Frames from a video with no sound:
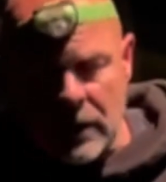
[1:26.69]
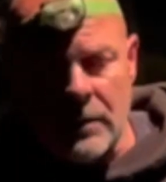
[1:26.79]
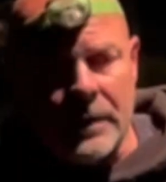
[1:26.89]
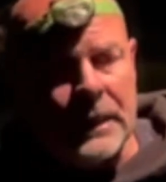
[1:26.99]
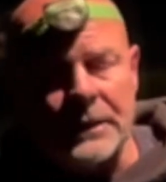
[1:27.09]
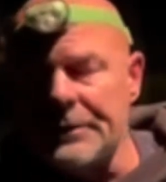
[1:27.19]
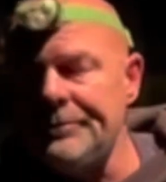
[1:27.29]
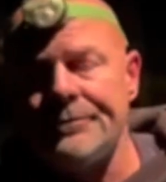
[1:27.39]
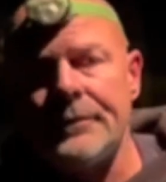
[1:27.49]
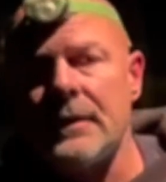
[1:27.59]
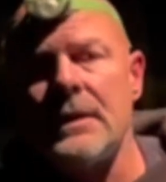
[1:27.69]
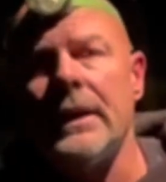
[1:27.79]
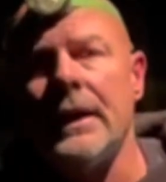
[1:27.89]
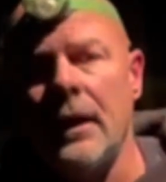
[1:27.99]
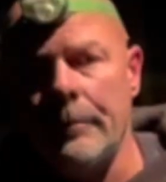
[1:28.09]
the bus,
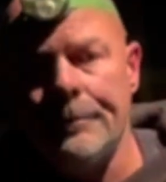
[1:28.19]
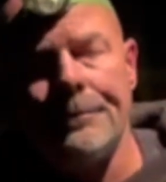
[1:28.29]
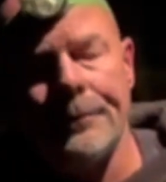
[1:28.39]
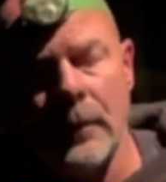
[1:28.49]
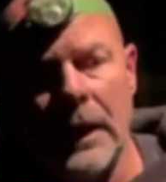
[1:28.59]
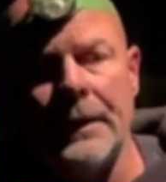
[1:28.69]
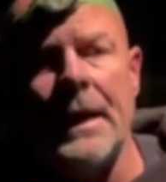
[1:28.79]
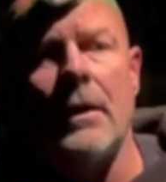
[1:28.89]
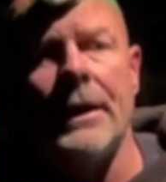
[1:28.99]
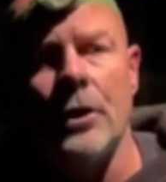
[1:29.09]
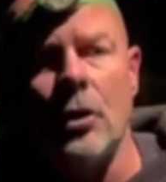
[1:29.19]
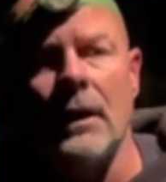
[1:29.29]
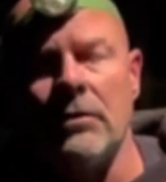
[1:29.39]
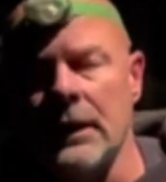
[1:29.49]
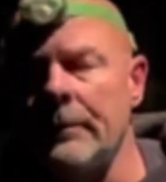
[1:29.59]
didn't help. Well, now I know
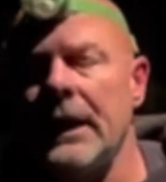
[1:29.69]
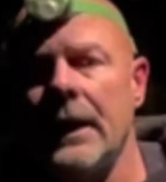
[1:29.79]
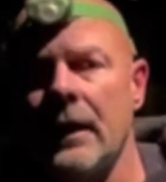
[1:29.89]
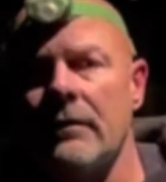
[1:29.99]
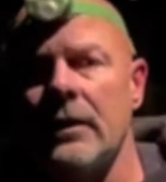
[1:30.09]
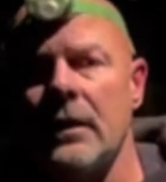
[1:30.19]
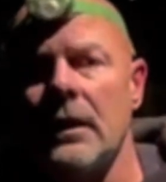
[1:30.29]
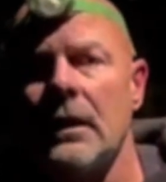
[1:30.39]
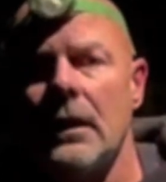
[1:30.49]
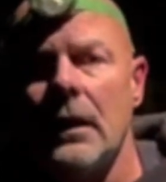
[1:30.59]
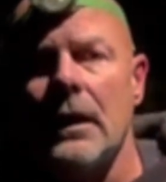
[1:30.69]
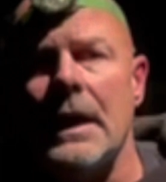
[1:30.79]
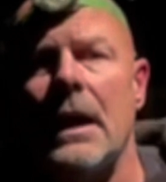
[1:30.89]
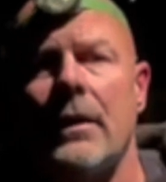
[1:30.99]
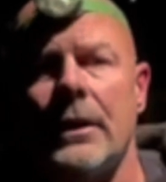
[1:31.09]
I've eliminated everything.
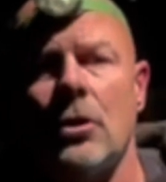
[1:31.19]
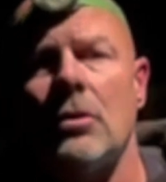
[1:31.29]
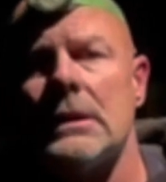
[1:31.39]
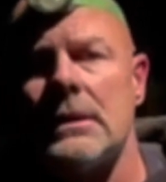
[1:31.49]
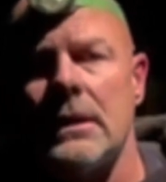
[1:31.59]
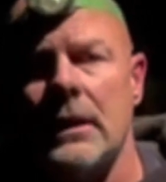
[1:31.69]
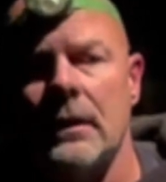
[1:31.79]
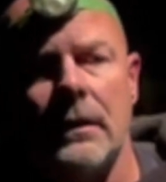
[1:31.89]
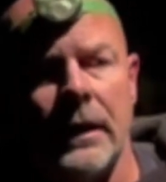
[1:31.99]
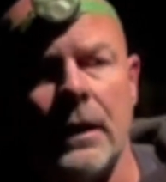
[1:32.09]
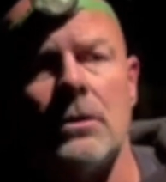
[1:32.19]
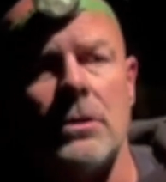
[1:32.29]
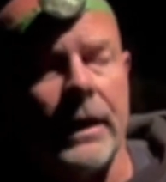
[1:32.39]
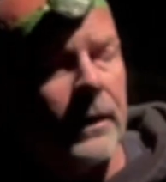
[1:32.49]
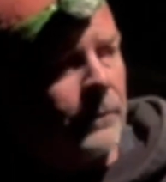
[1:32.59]
Now I know it's the air
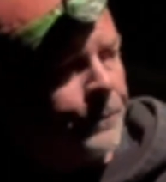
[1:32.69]
dryer.